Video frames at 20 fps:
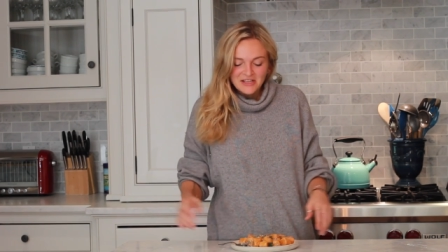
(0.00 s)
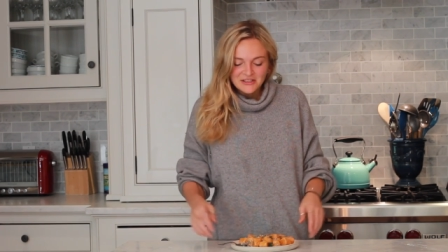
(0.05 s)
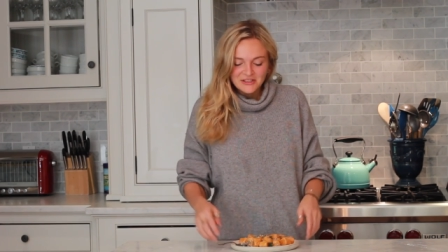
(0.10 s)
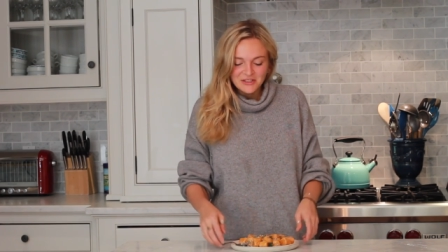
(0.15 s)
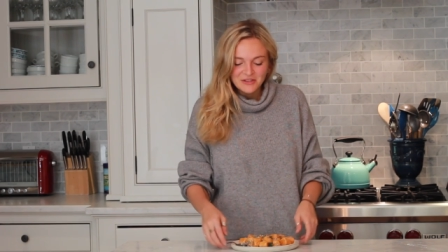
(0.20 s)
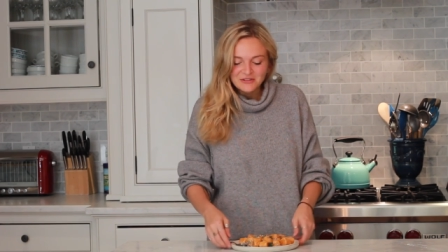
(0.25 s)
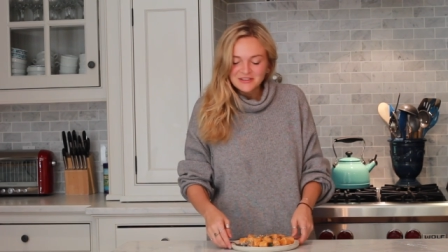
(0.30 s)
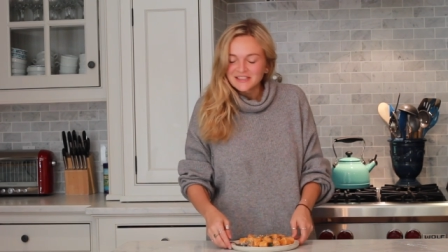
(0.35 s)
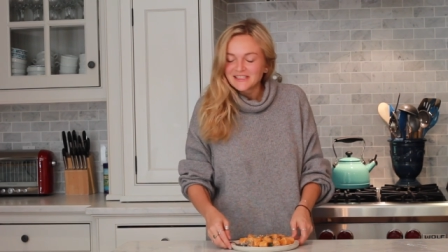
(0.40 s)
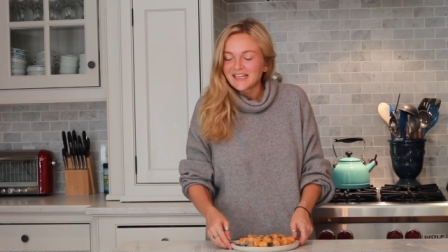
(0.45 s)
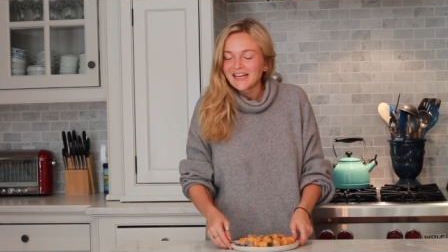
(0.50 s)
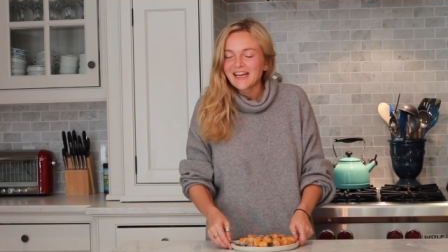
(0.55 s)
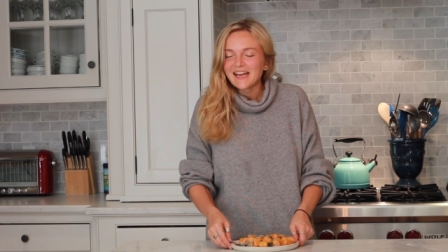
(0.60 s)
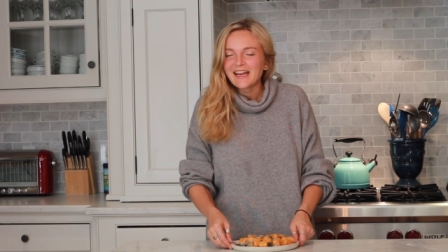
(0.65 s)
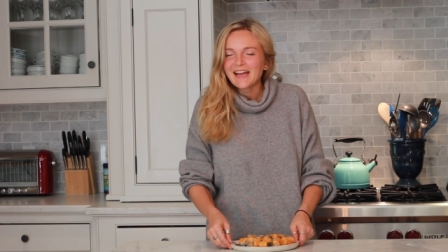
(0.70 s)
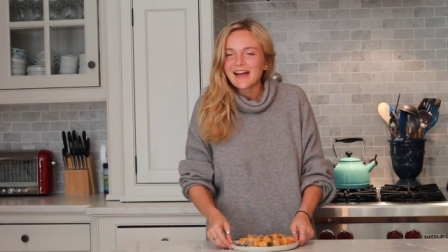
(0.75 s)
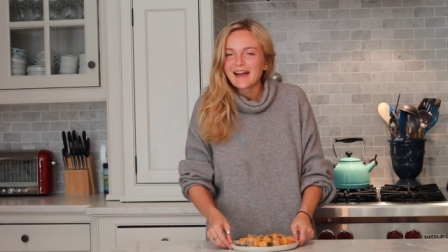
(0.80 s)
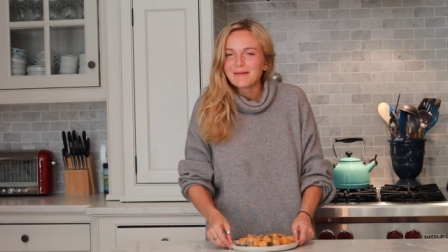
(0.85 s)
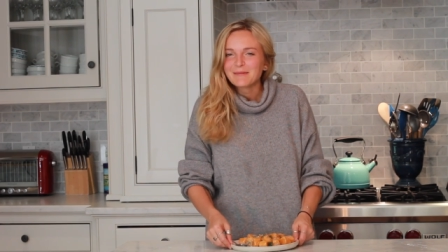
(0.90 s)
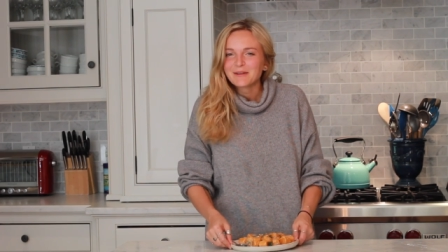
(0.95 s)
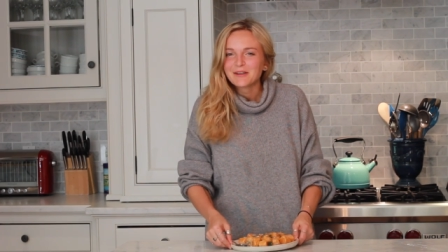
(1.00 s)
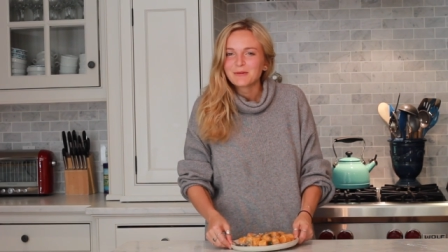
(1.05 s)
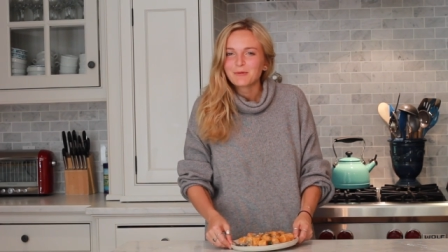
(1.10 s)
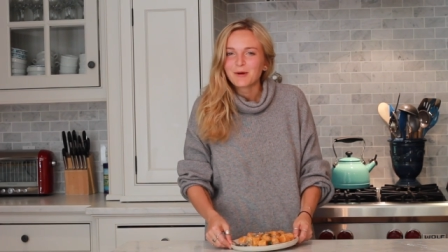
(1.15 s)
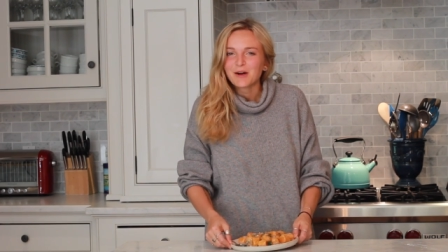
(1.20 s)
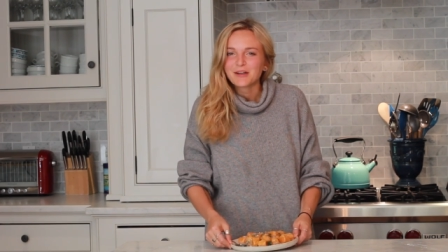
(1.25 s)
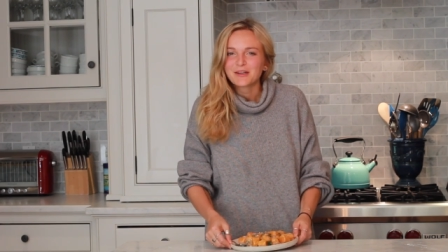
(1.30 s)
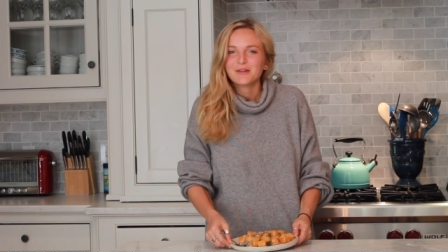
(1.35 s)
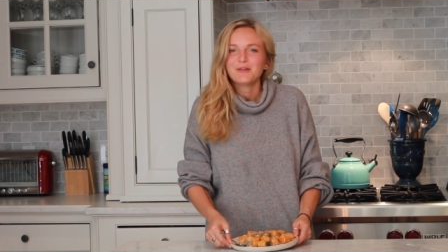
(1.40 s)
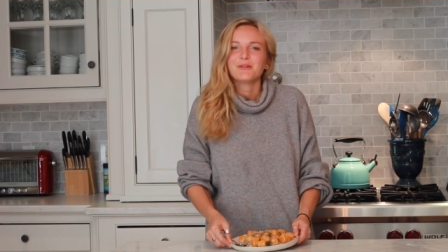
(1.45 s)
So today I'm going to
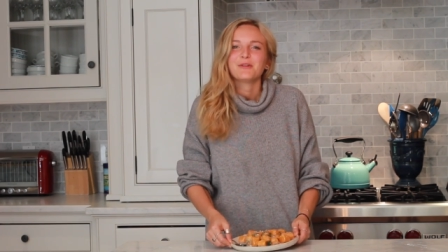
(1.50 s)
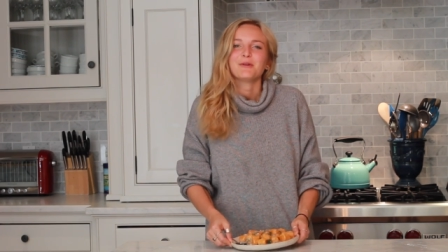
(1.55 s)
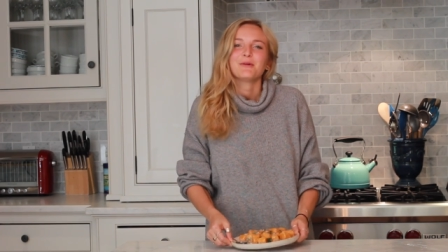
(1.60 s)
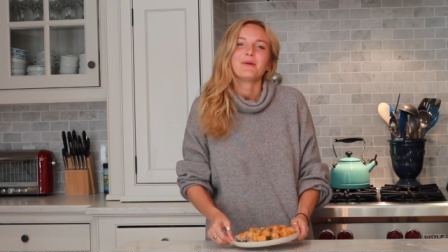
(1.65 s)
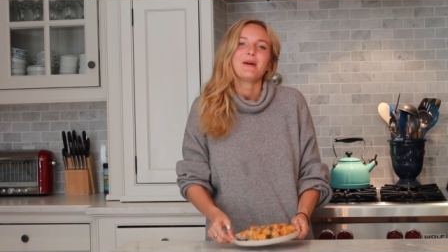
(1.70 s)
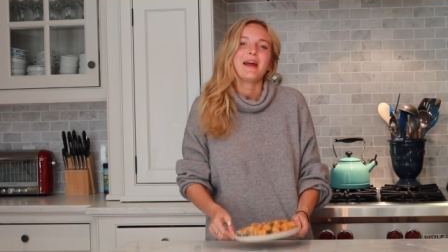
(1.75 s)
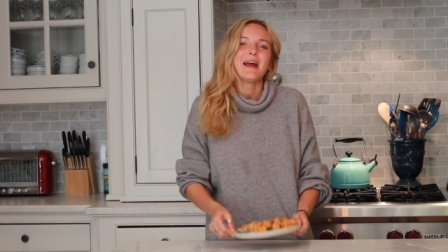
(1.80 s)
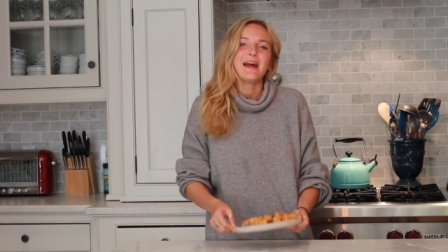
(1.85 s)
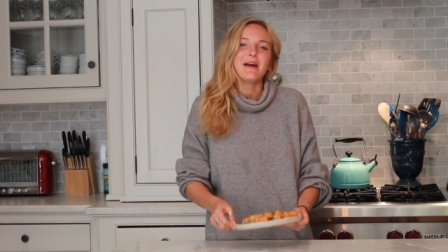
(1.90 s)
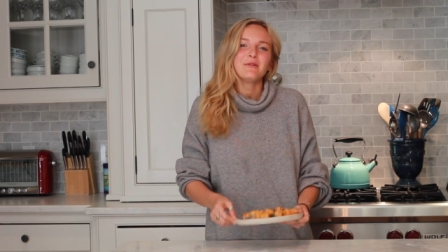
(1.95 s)
walk you through